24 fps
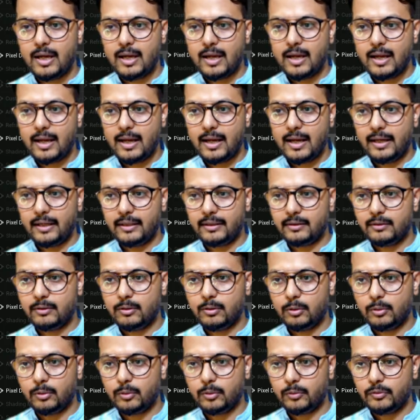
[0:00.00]
and go
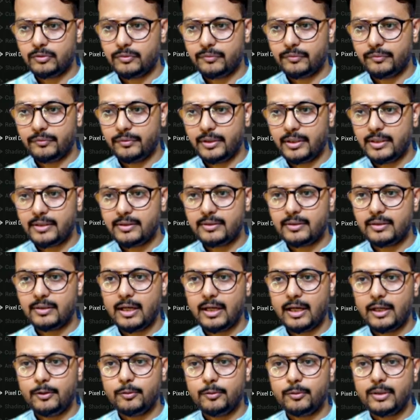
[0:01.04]
to width.
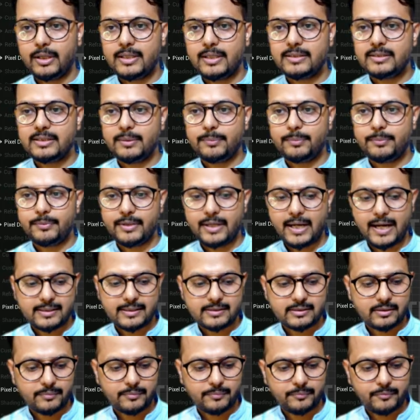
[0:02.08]
And you can subtract
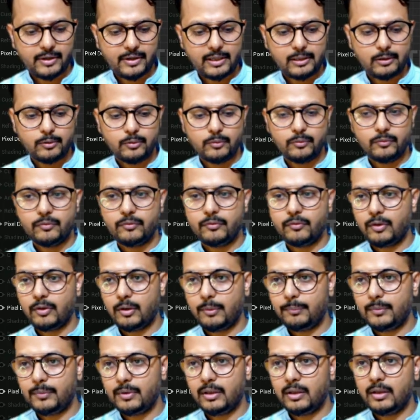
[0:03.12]
some value from
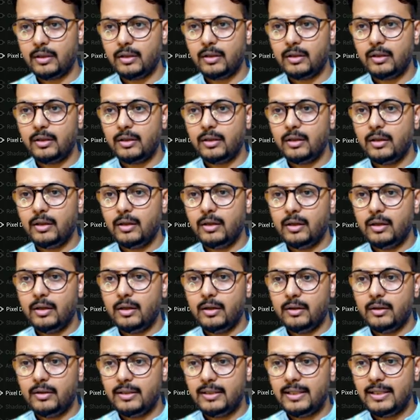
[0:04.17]
the
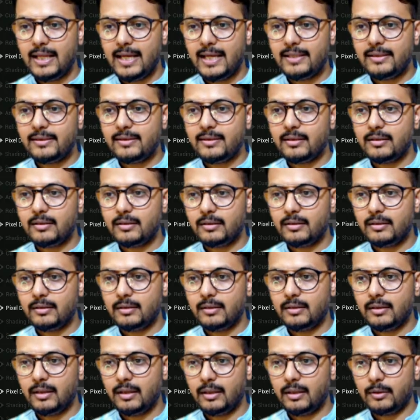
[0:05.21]
length,
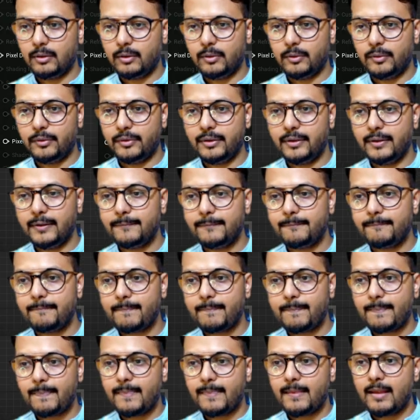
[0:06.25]
go here,
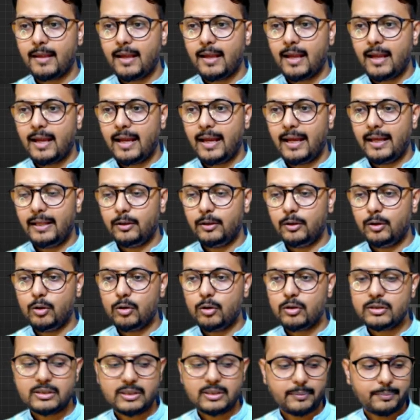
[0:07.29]
and
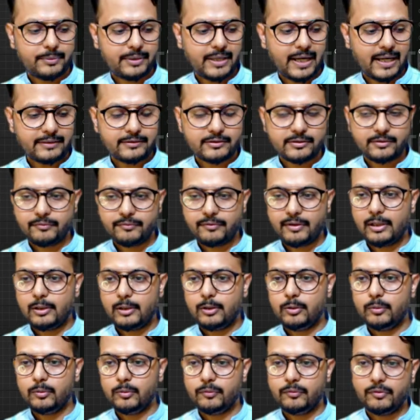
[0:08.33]
those subtraction
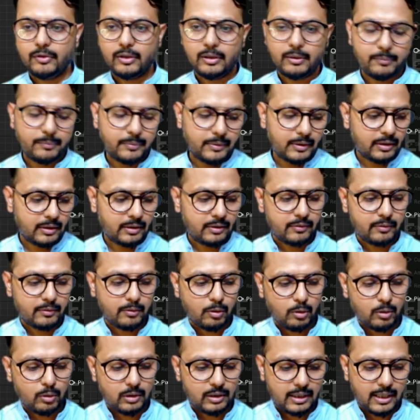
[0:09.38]
value will be
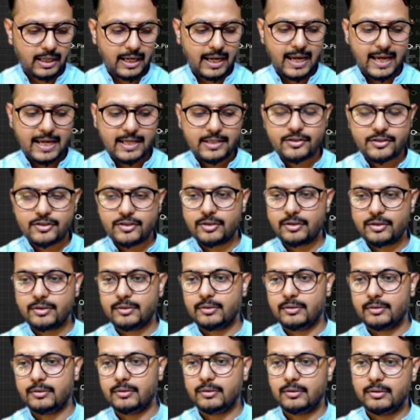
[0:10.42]
called edge
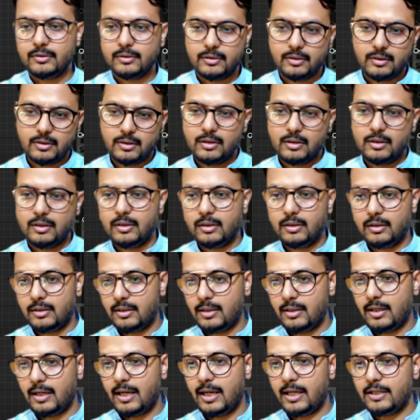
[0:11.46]

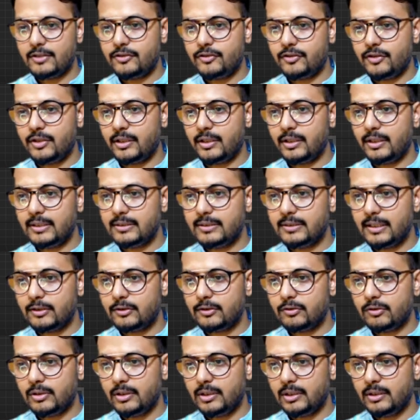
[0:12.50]
thickness
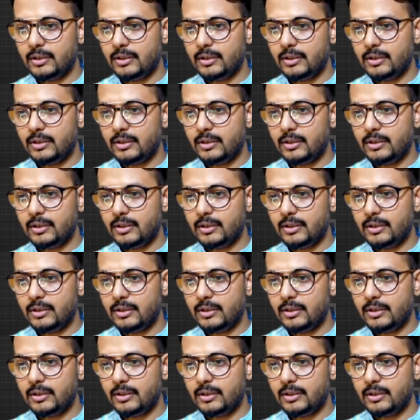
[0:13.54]
actually.